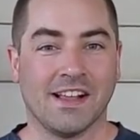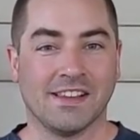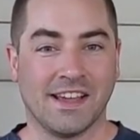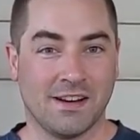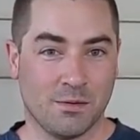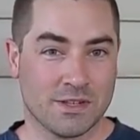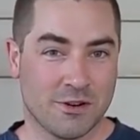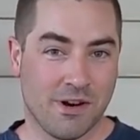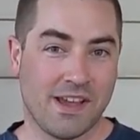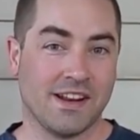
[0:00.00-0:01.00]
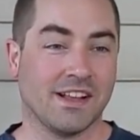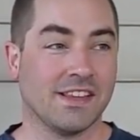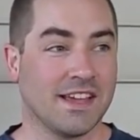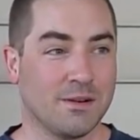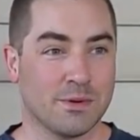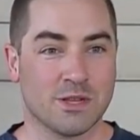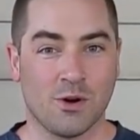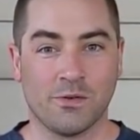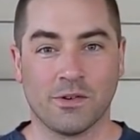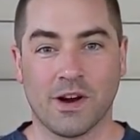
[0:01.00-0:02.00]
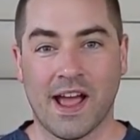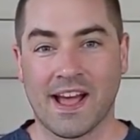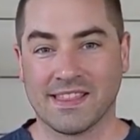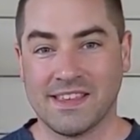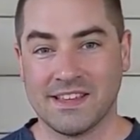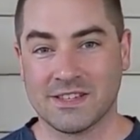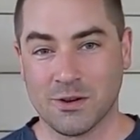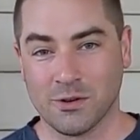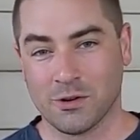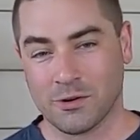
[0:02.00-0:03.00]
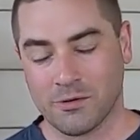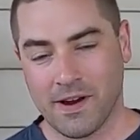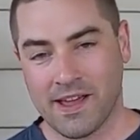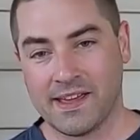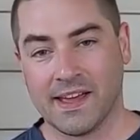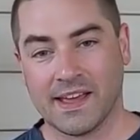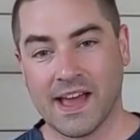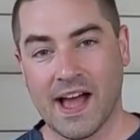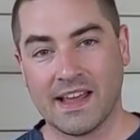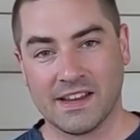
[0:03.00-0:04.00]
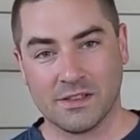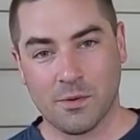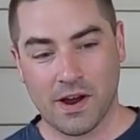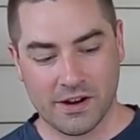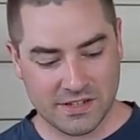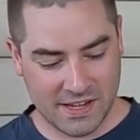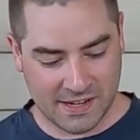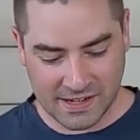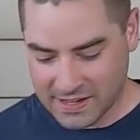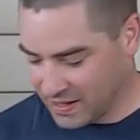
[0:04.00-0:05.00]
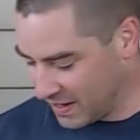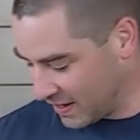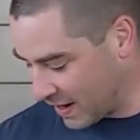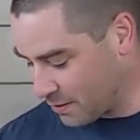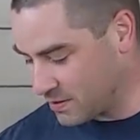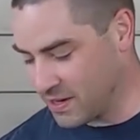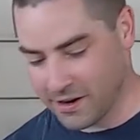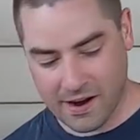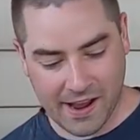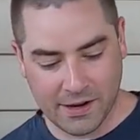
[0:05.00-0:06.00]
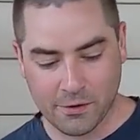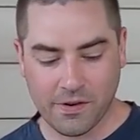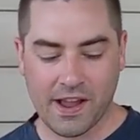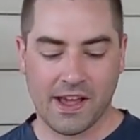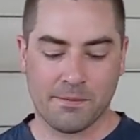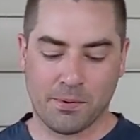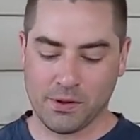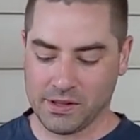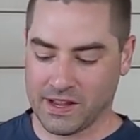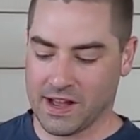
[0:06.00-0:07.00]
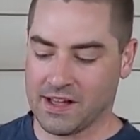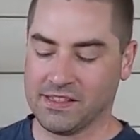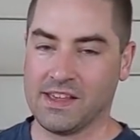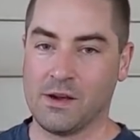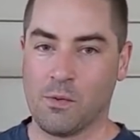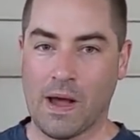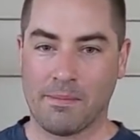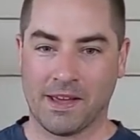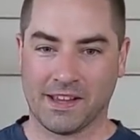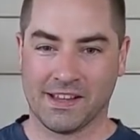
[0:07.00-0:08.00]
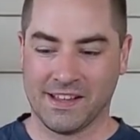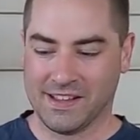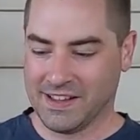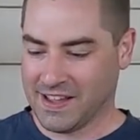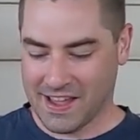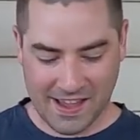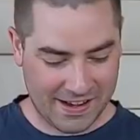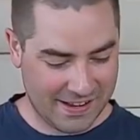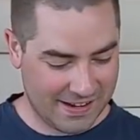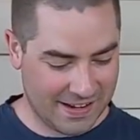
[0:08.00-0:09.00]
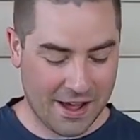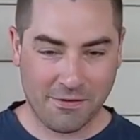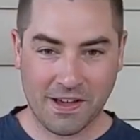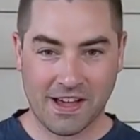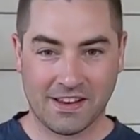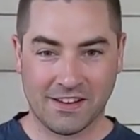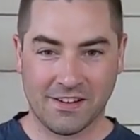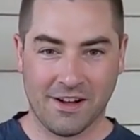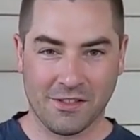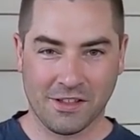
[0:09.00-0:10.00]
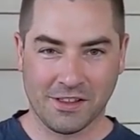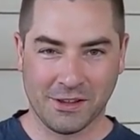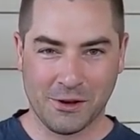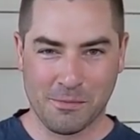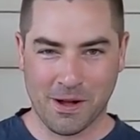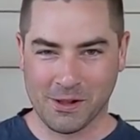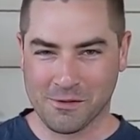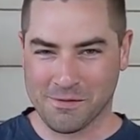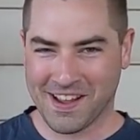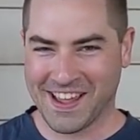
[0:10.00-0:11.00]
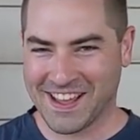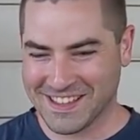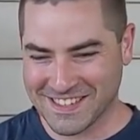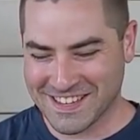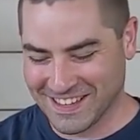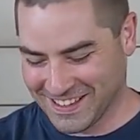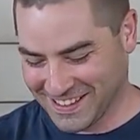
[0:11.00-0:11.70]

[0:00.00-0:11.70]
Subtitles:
Elena was great. Elena was over at the solar array guiding the wires in, and I was here hand over hand pulling on the webbing. And now I've got all the lube all over my hands.